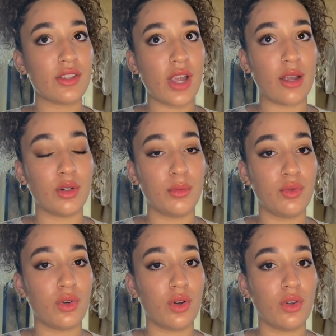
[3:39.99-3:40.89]
hair
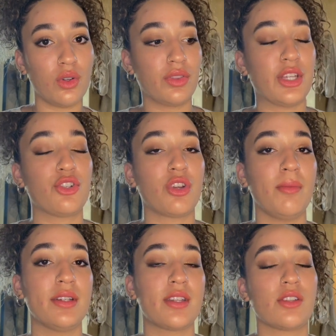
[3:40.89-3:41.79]
removal, this
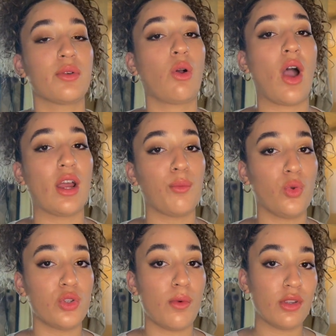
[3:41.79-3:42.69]
treatment does require
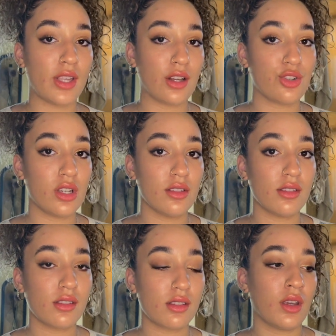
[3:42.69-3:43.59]
multiple
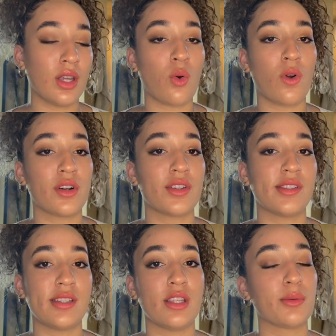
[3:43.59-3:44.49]
sessions in order to
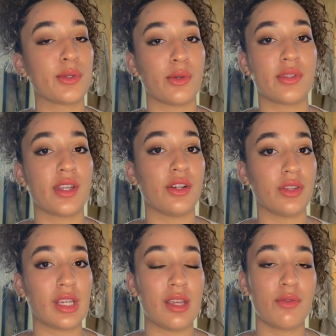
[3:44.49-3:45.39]
see the results that you're
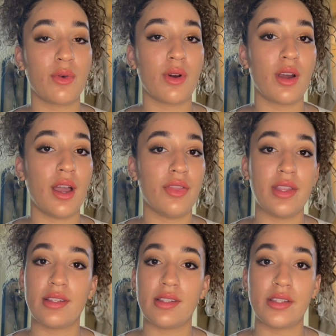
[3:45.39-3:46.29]
looking for, and
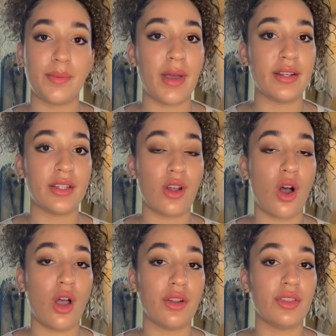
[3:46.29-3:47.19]
this is dependent
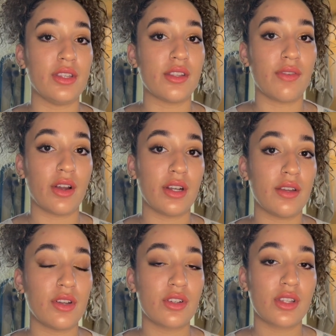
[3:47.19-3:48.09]
on the severity
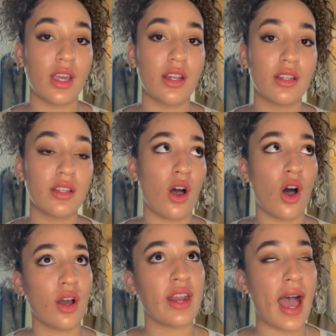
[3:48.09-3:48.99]
of your skin.
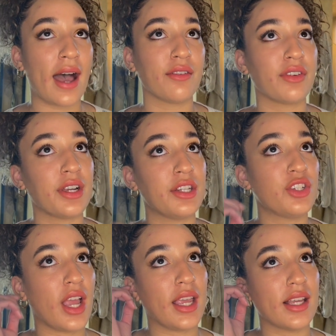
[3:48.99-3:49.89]
On average,
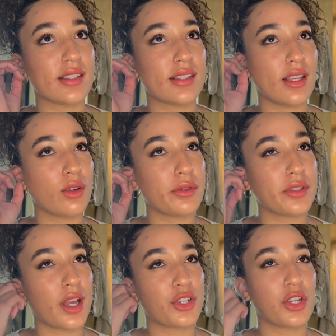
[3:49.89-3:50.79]
a single
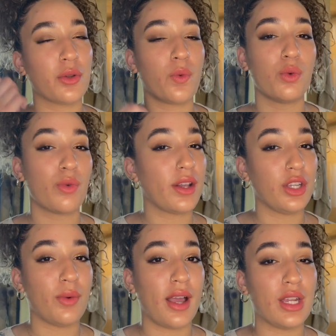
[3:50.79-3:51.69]
session will run
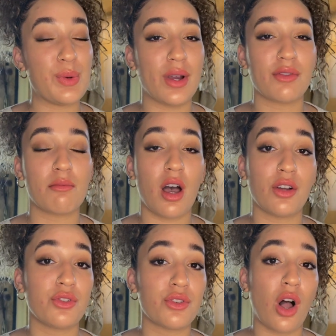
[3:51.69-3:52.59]
you anywhere from
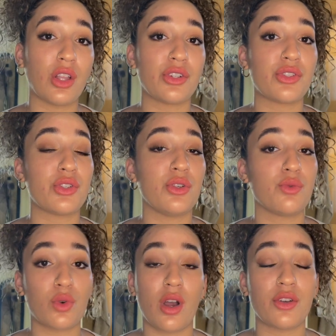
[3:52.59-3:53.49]
$100 to
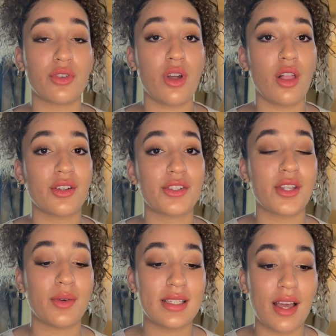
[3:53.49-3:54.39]
$400,
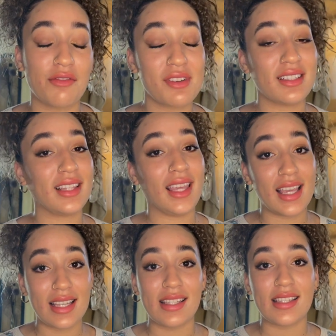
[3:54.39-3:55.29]
so it definitely
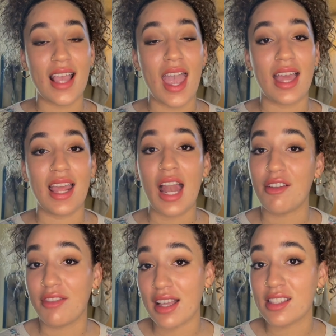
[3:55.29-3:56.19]
is an
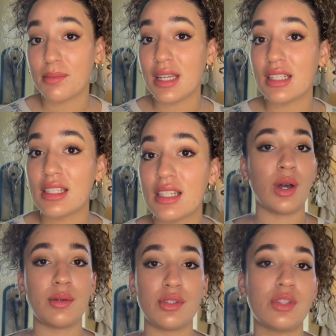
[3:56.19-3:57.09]
investment. I
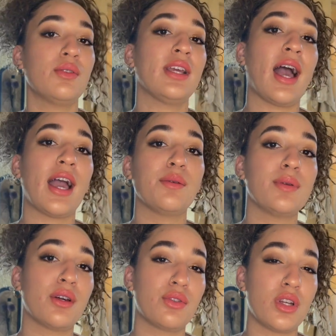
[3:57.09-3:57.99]
was doing
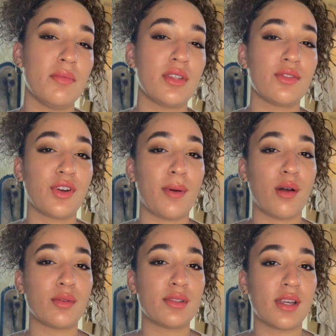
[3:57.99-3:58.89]
IPL treatments for
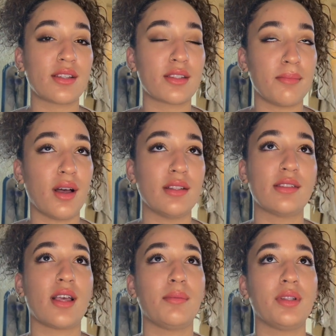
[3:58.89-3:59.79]
about 6
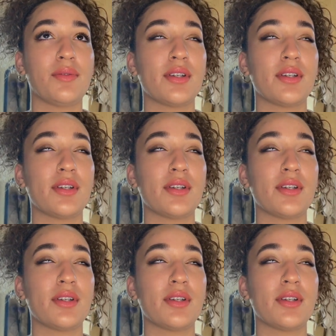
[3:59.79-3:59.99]
months. I believe I